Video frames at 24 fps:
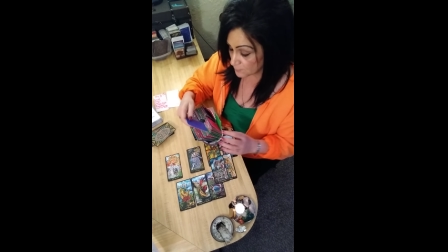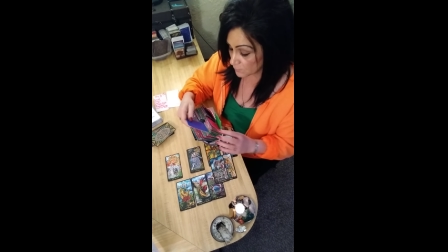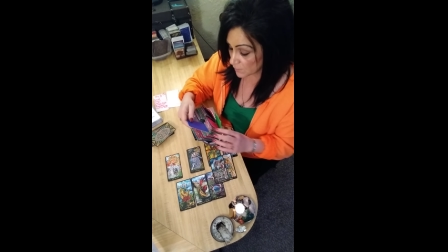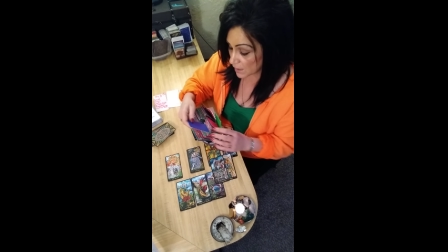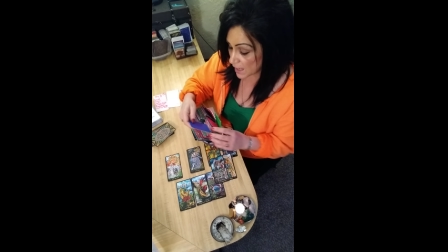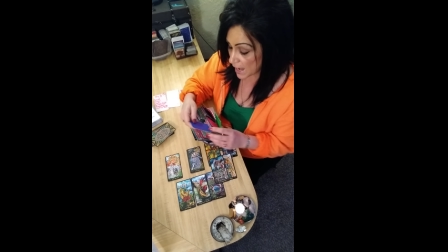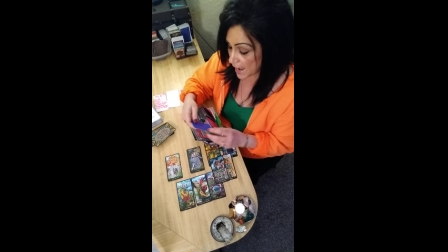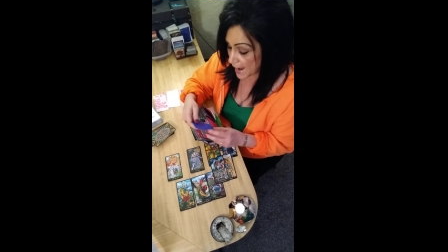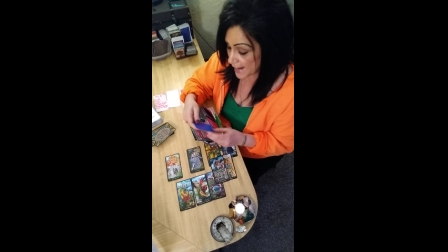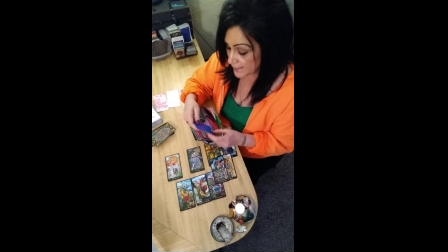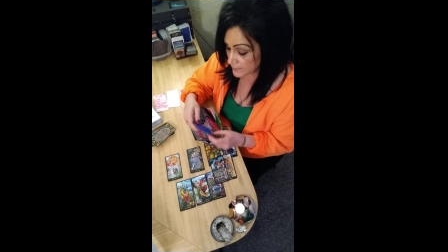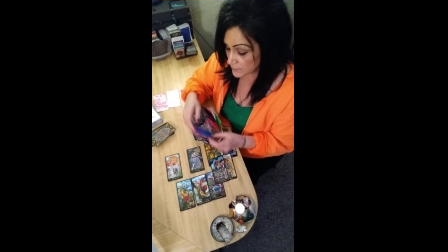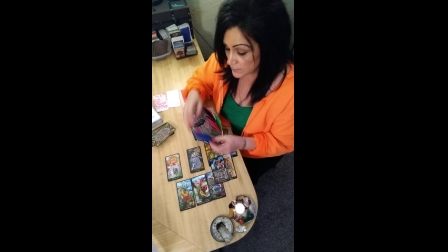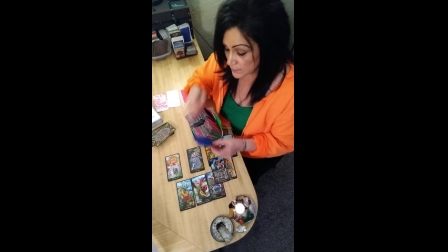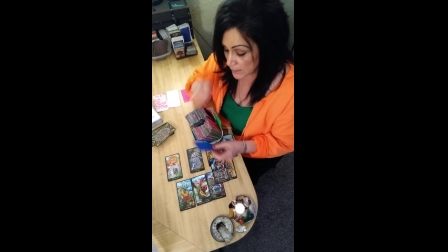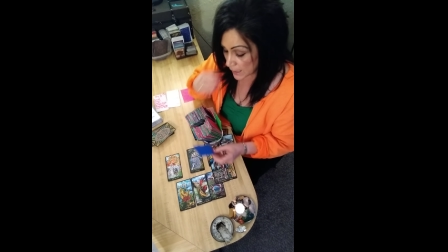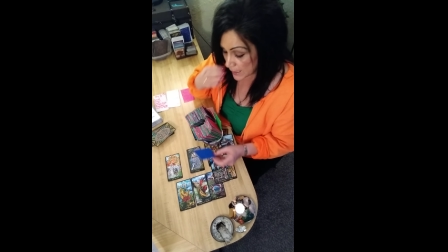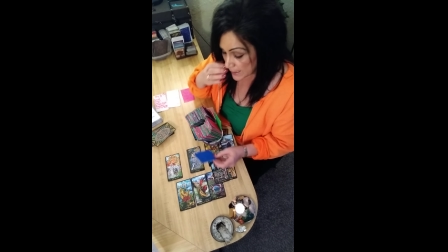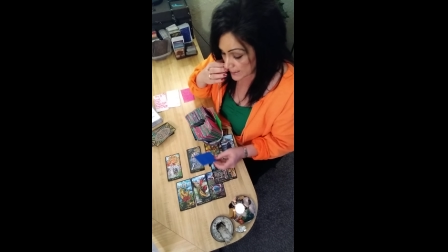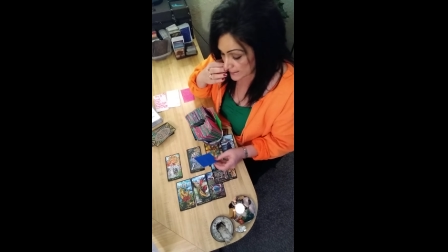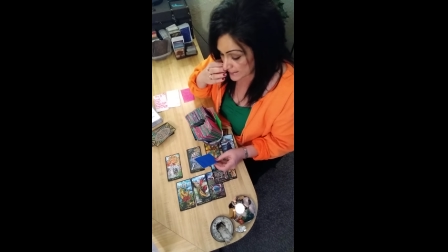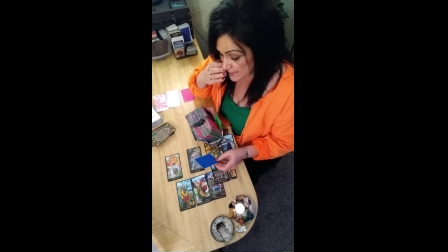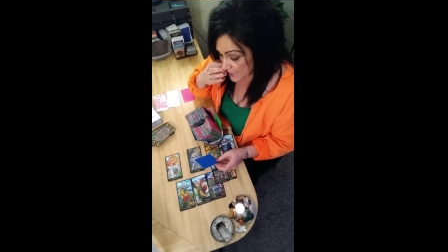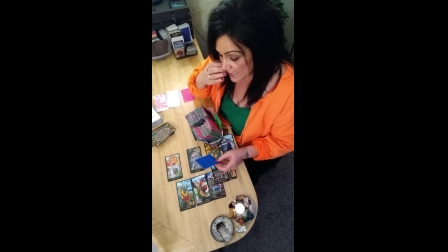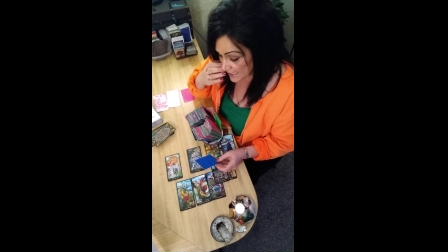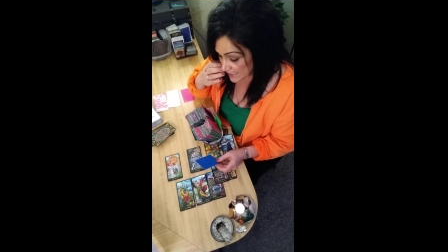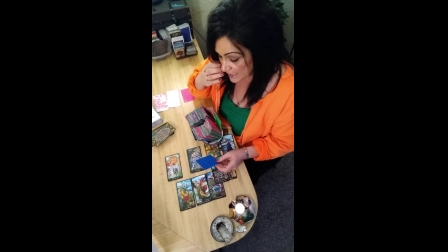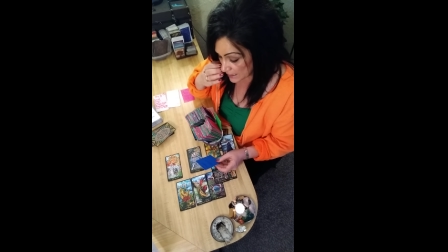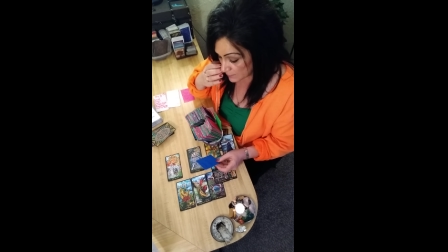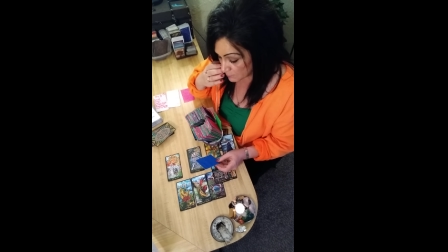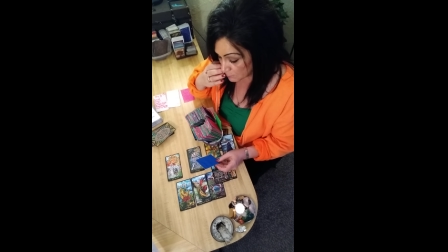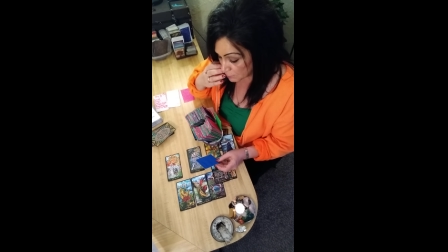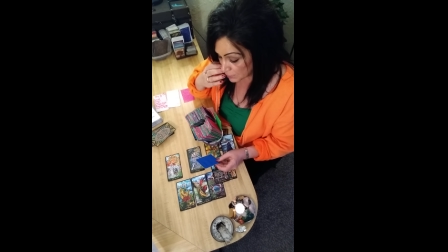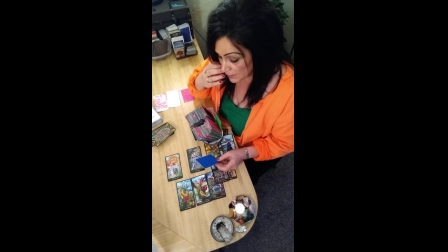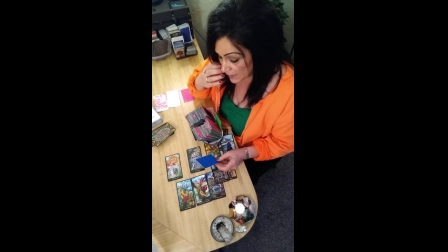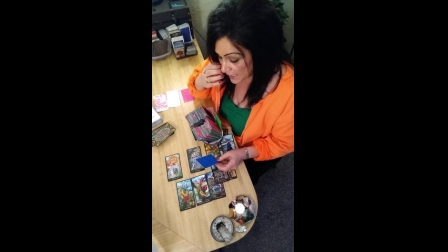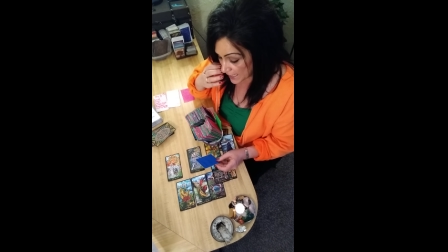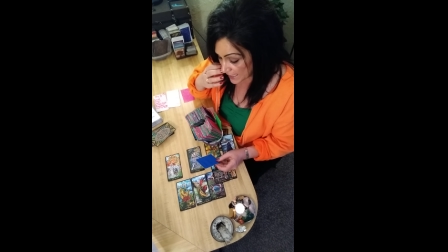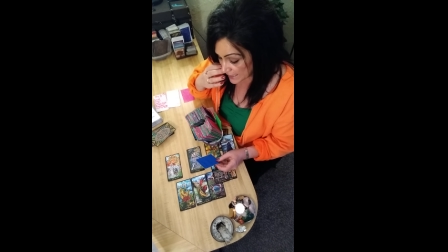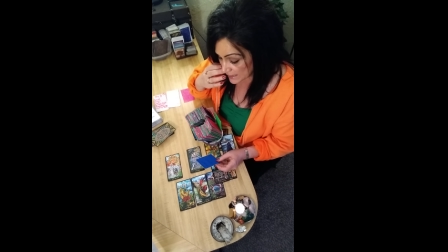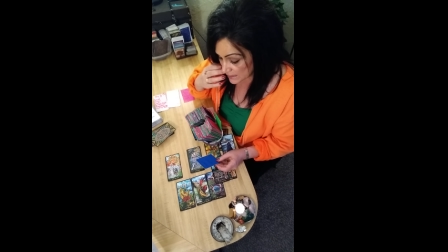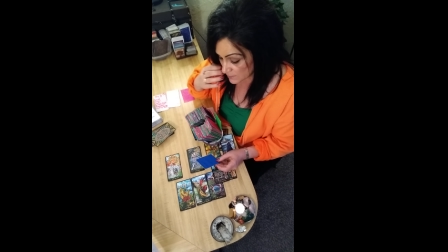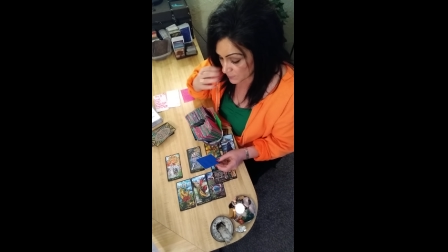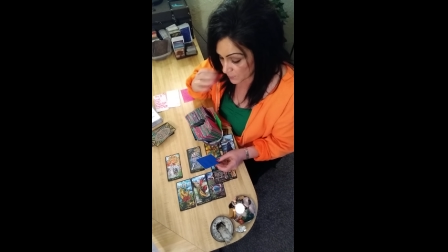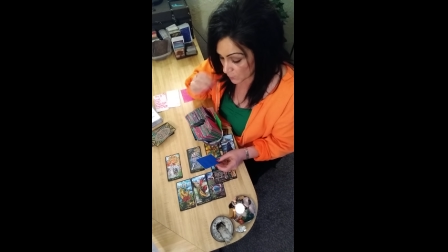okay, taking place.